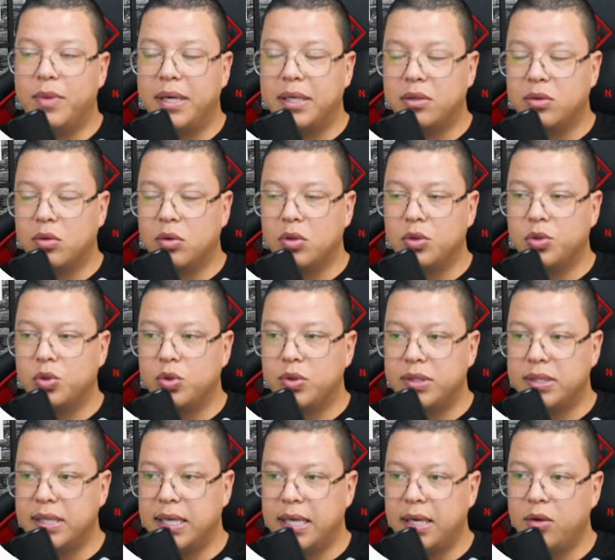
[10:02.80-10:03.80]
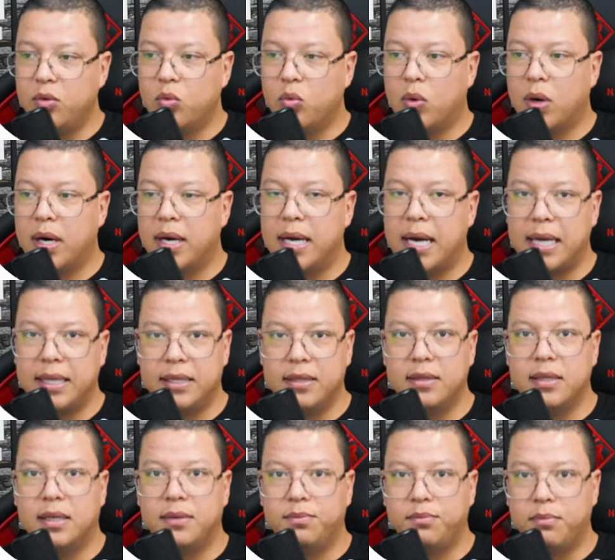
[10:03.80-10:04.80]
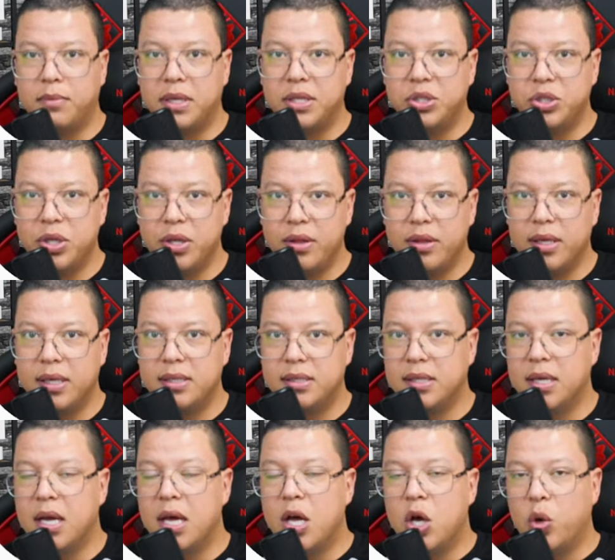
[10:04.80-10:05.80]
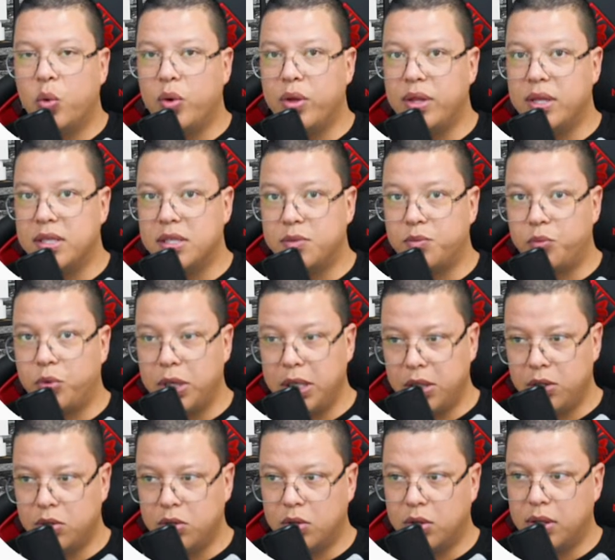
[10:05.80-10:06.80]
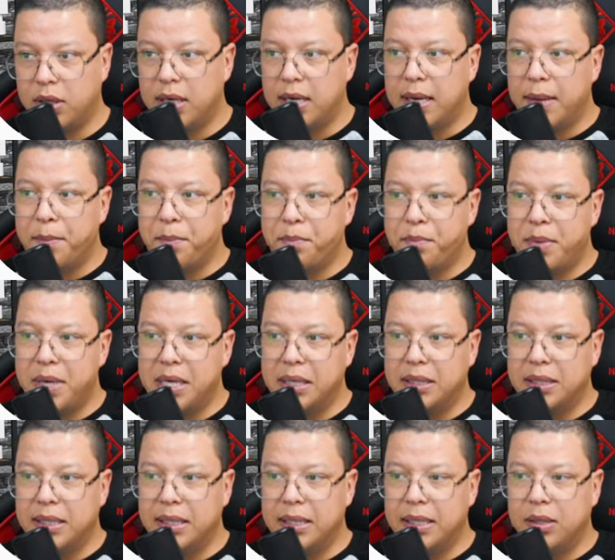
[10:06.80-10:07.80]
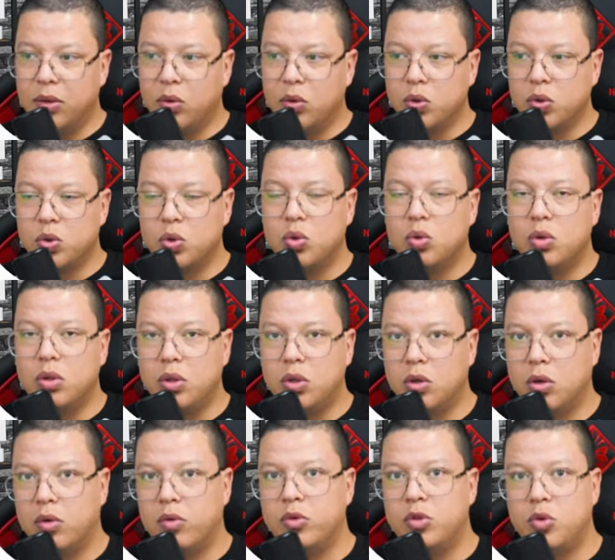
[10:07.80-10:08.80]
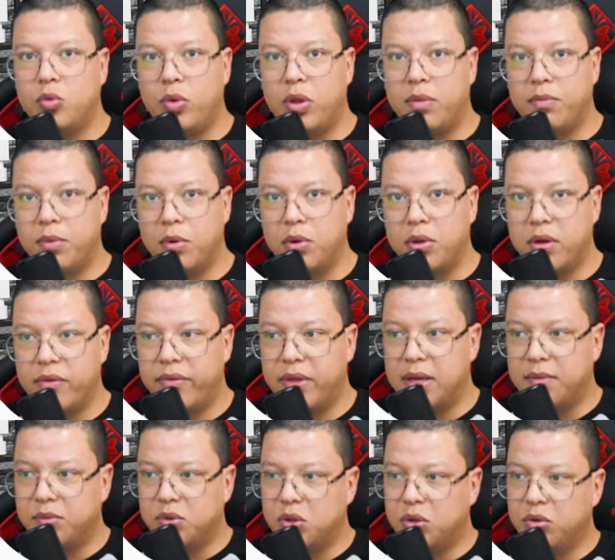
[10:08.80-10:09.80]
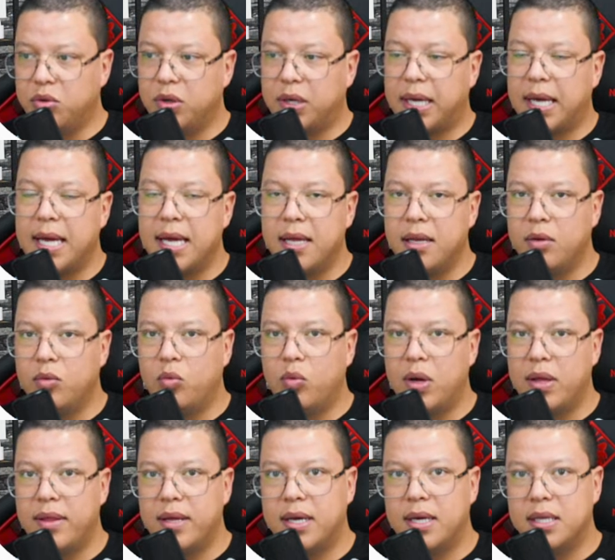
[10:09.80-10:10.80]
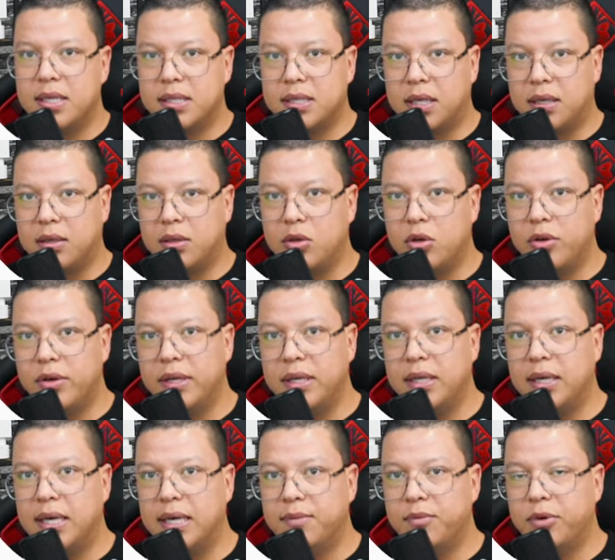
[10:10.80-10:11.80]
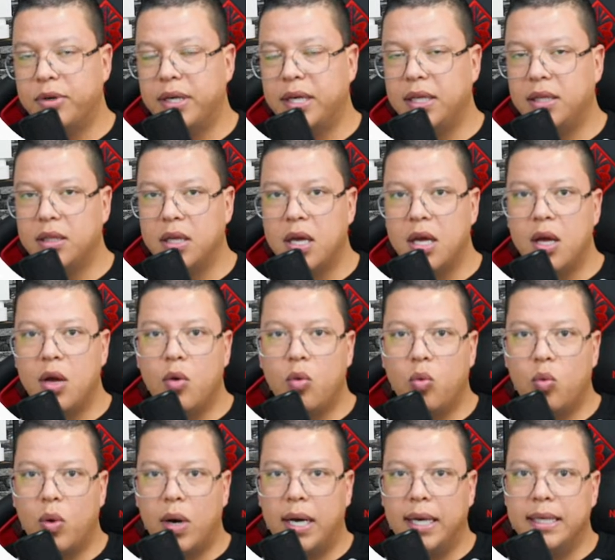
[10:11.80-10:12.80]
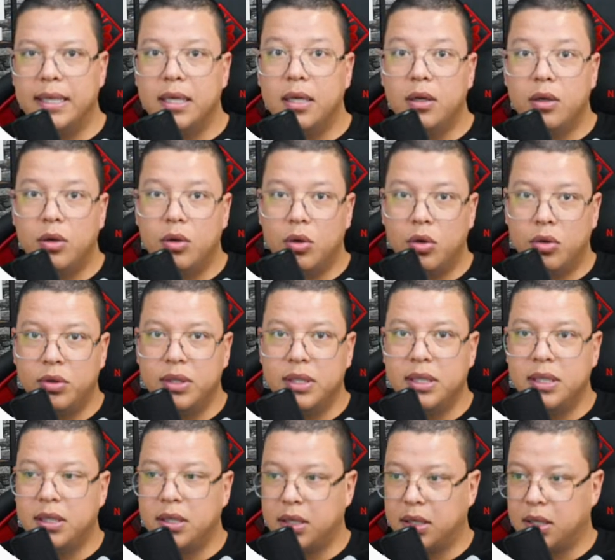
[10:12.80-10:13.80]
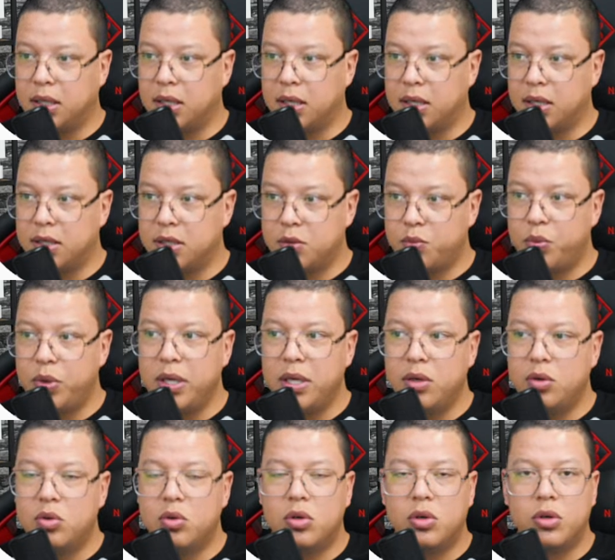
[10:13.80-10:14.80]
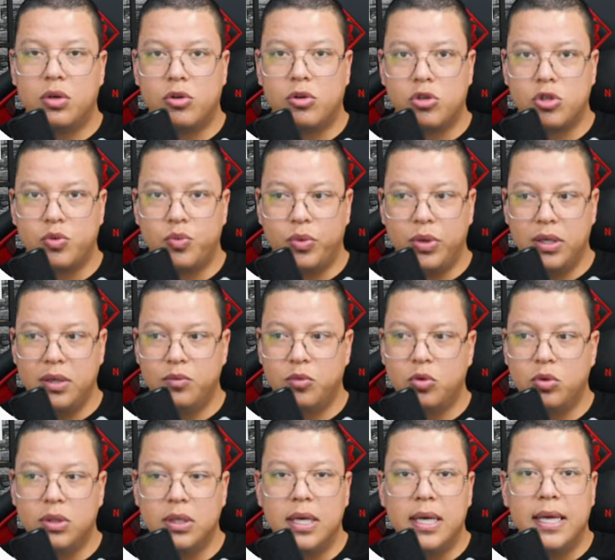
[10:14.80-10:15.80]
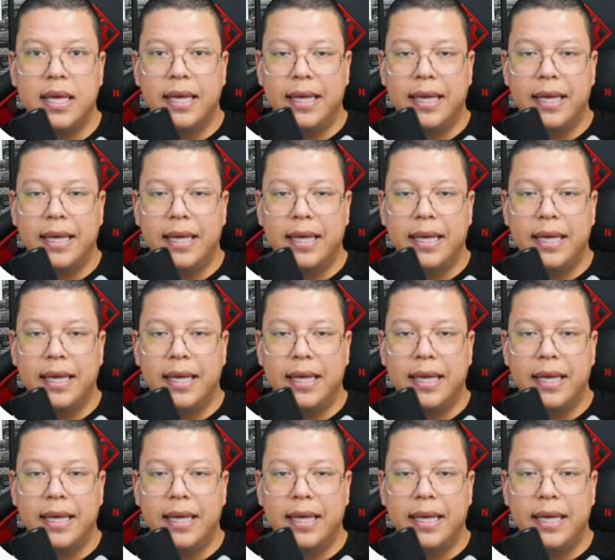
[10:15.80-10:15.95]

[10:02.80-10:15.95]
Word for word: you might also say why I did not mention this with the Spring Core, but it also goes with both of them. So you can whether start learning Hibernate while learning Spring Core or Spring Boot,